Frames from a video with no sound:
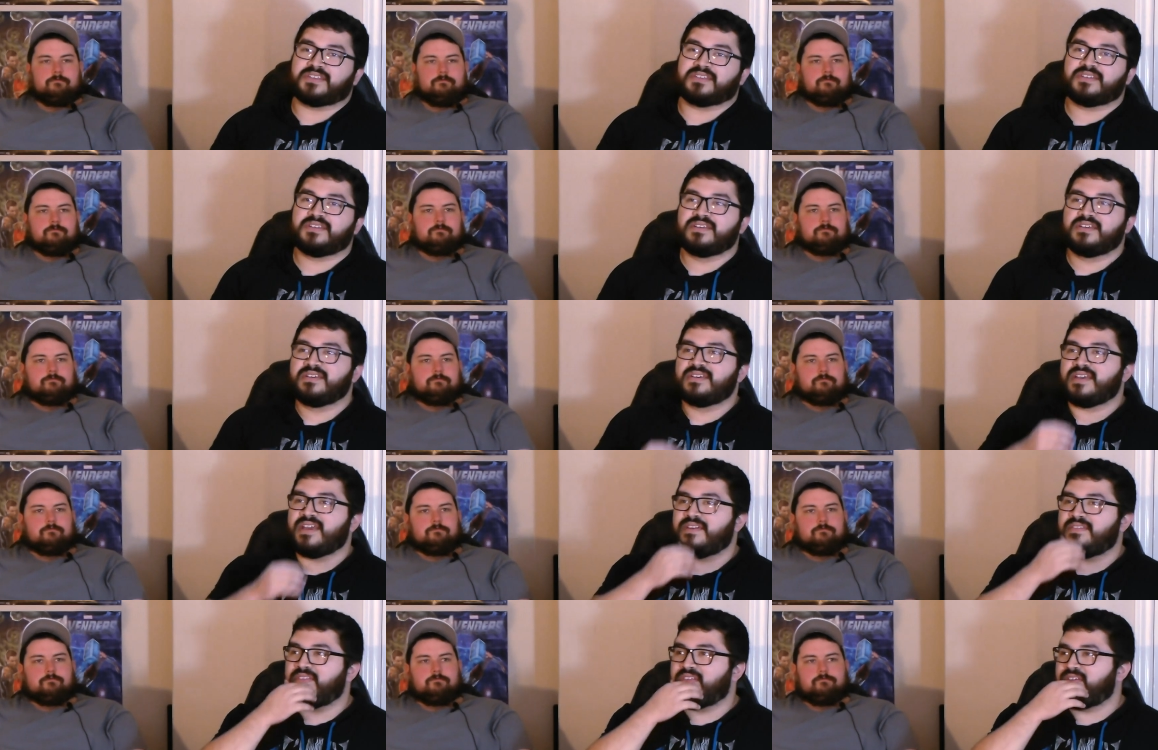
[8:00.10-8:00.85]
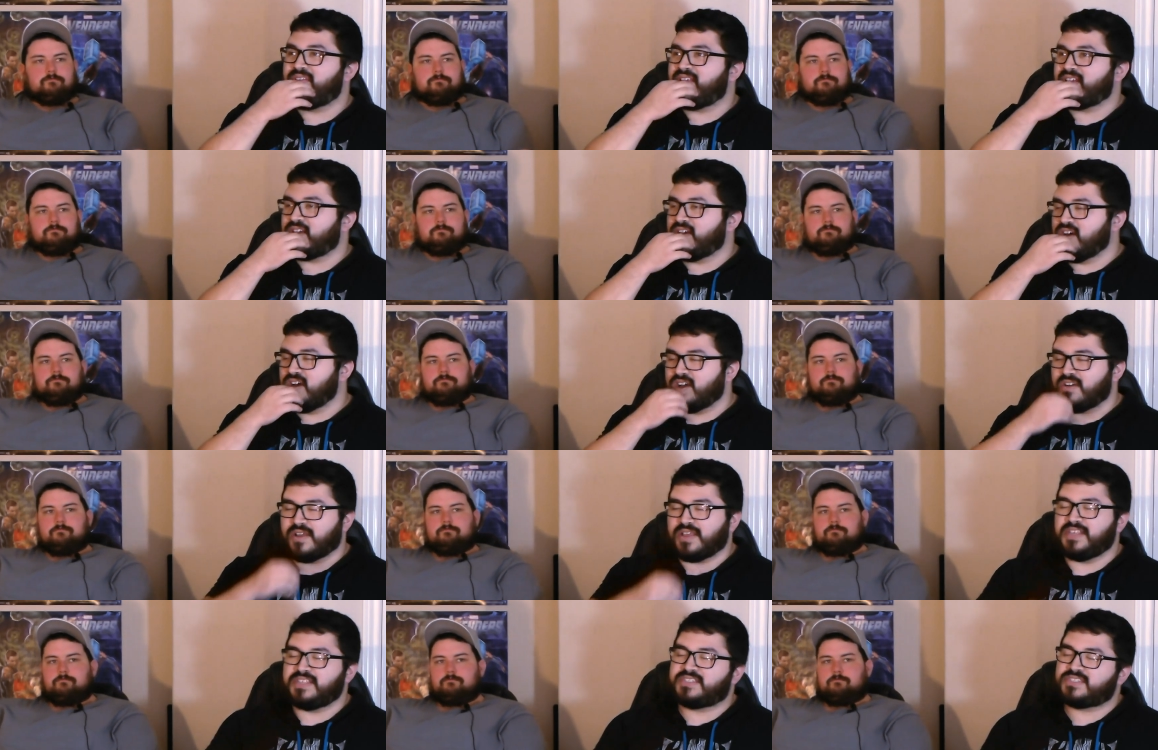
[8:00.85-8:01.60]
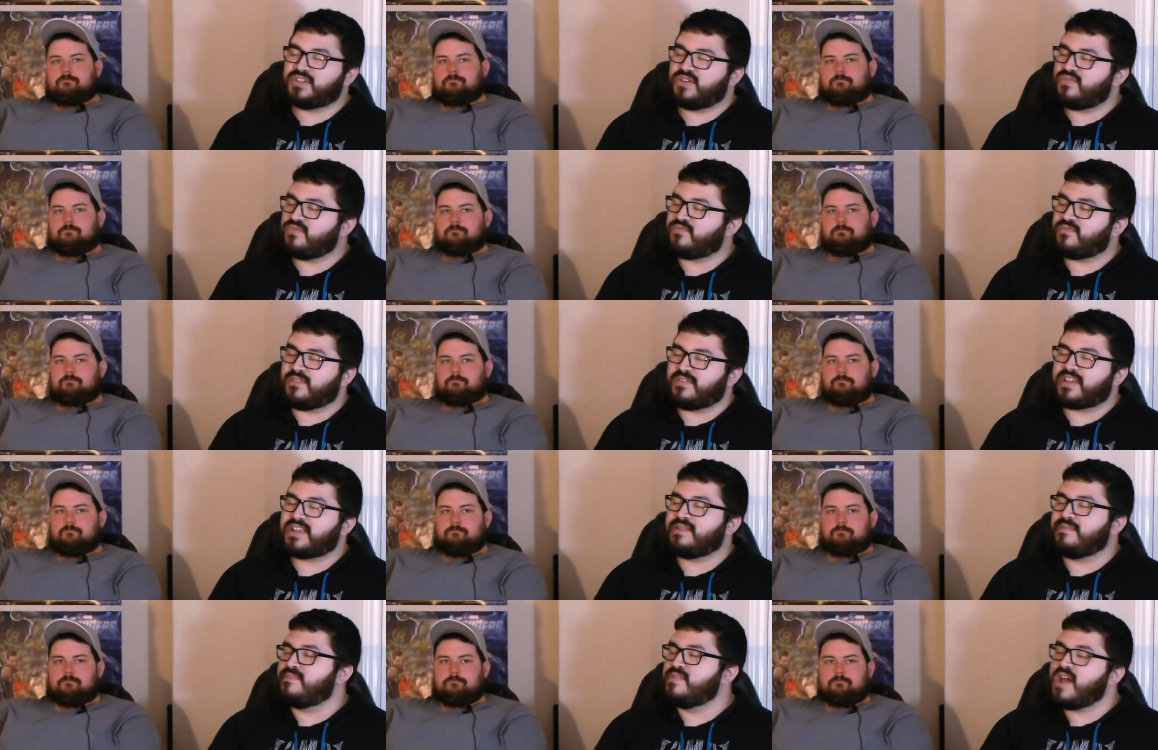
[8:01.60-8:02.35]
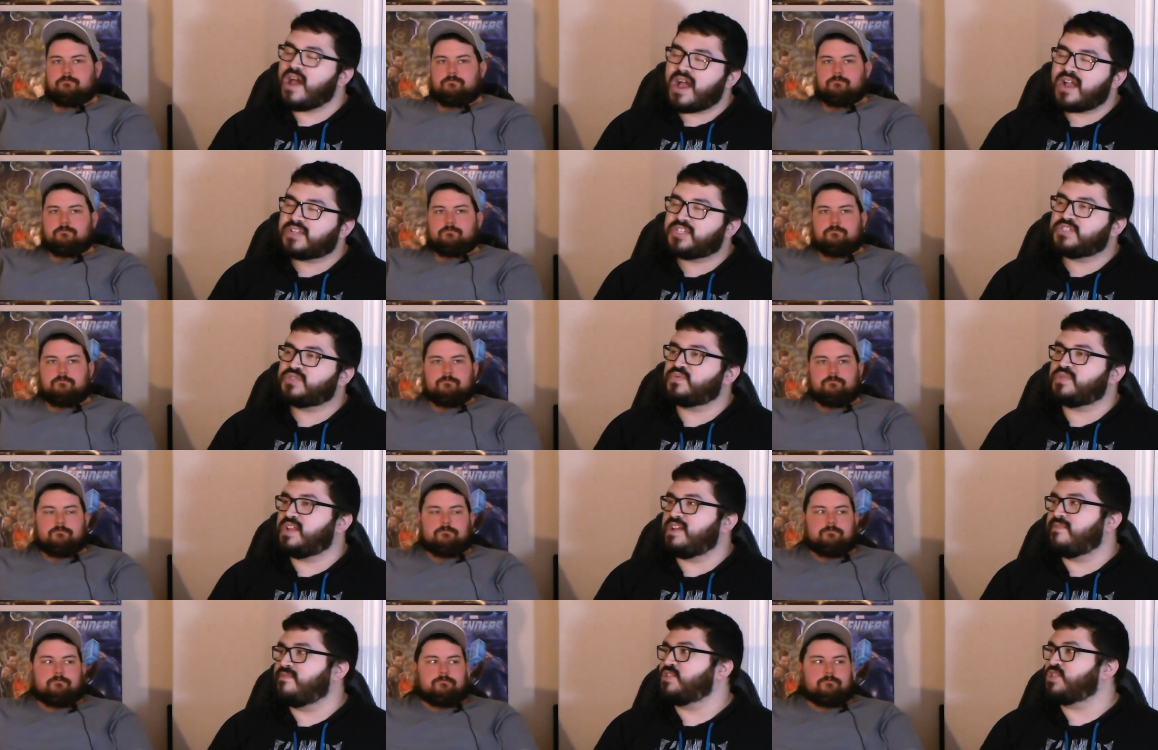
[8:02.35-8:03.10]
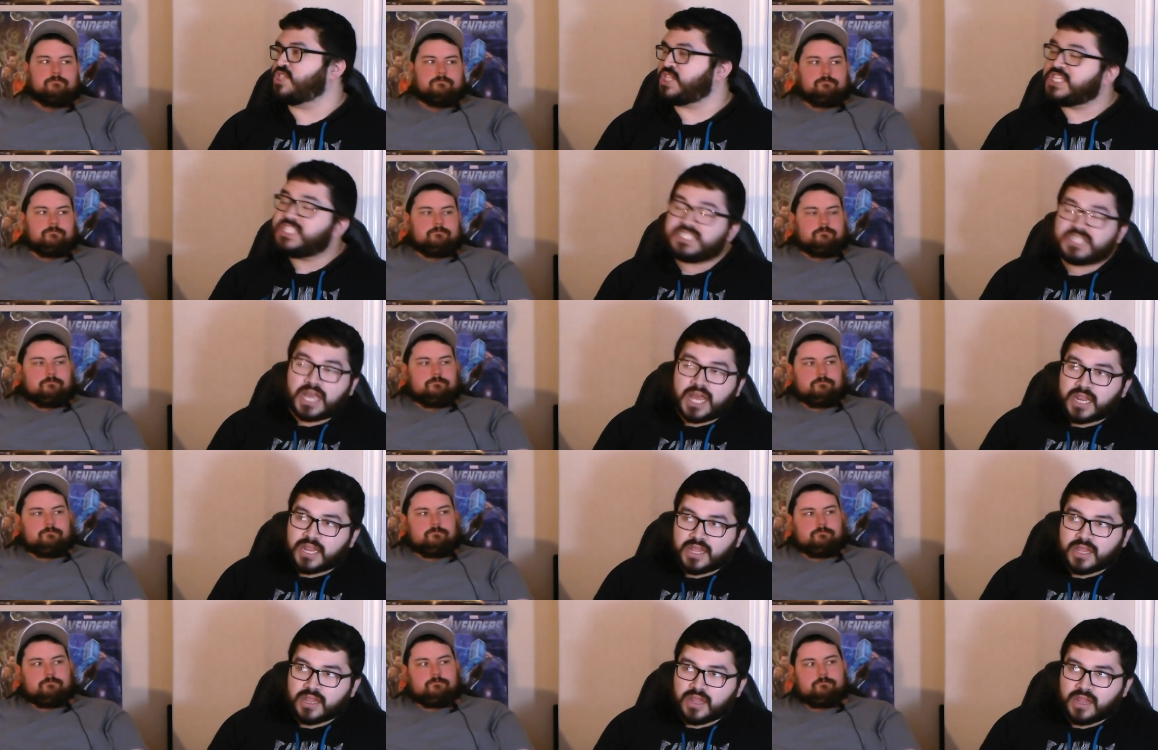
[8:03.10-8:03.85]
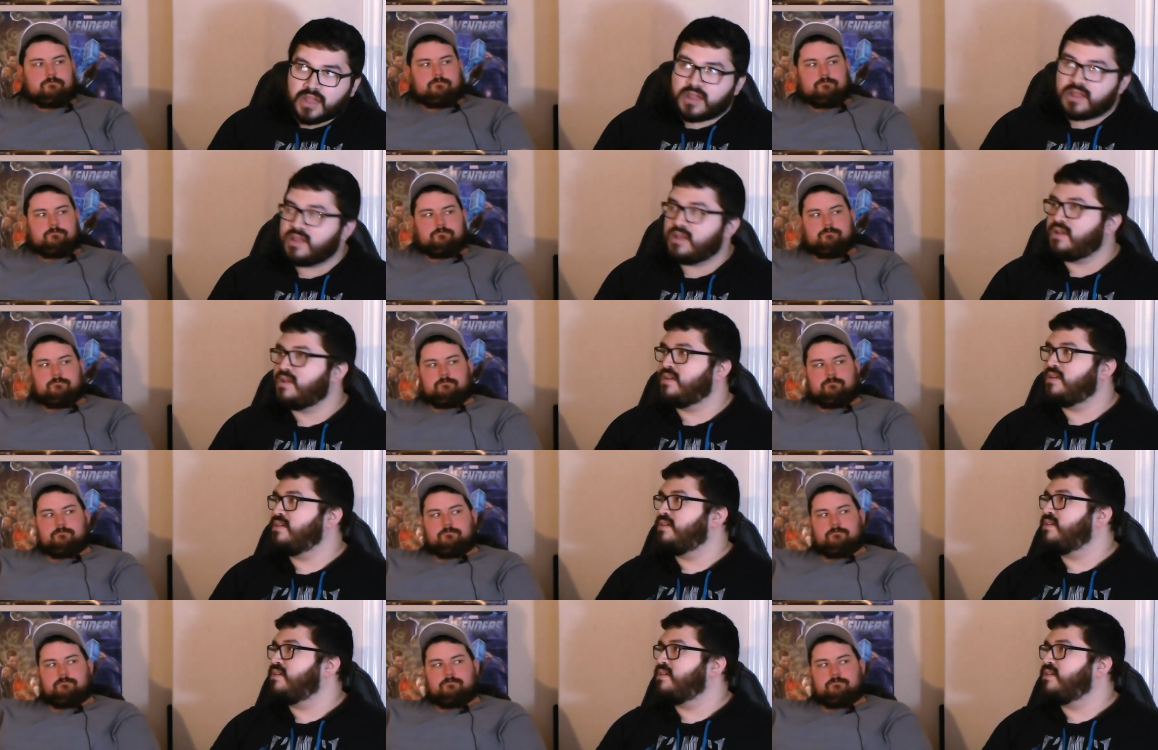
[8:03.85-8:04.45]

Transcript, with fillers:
Speaker 1: he said. And then like, oh, he's so fucking obnoxious whenever she's not here.